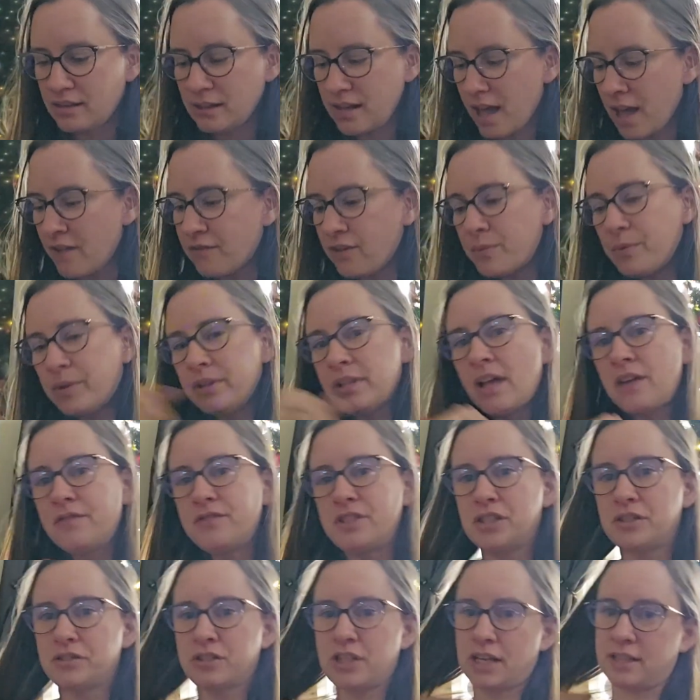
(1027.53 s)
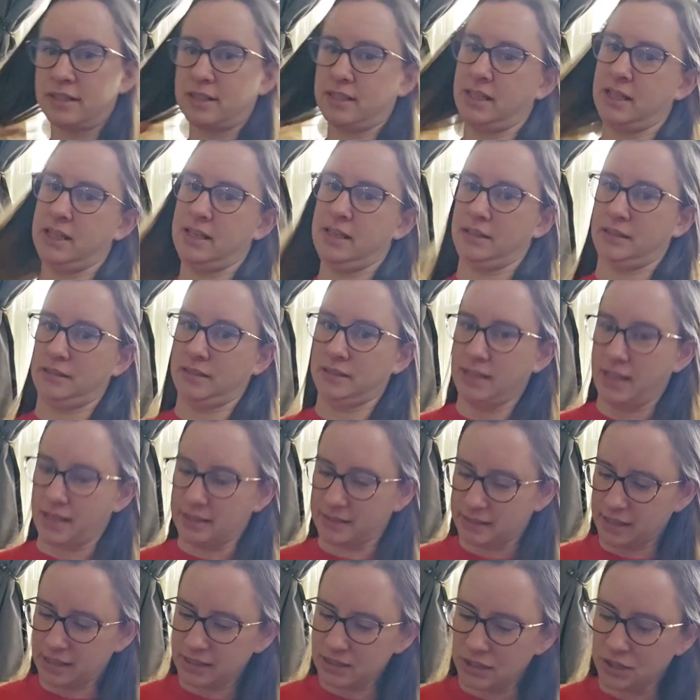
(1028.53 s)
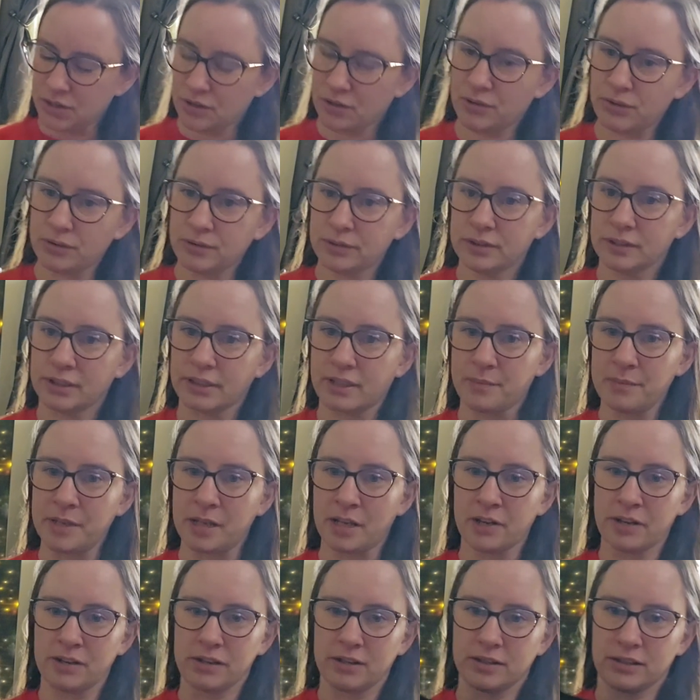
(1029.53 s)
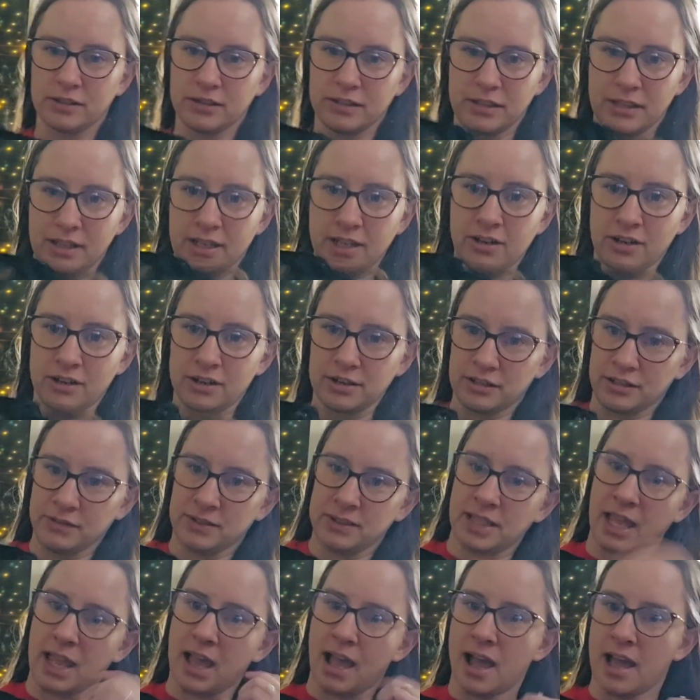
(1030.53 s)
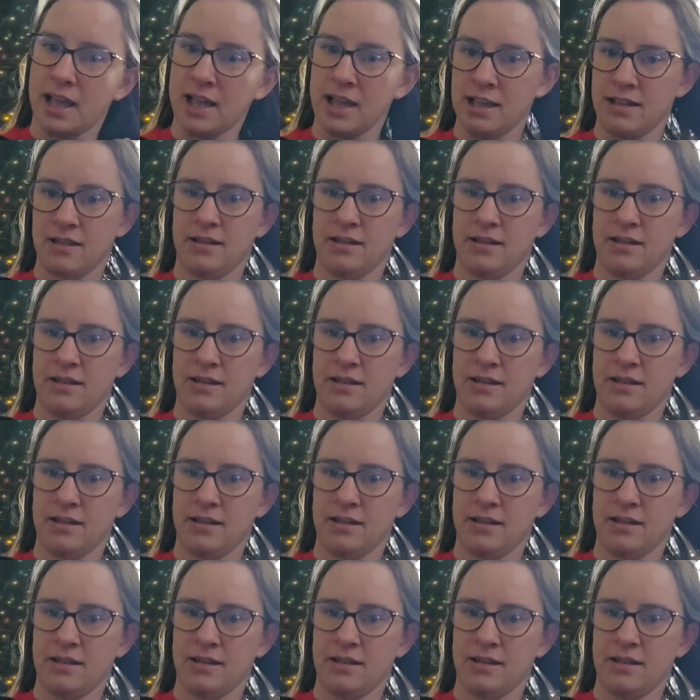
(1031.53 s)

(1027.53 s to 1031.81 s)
Everyone loves you, Jessie. Yes, they do. Come here. Here, you say hi?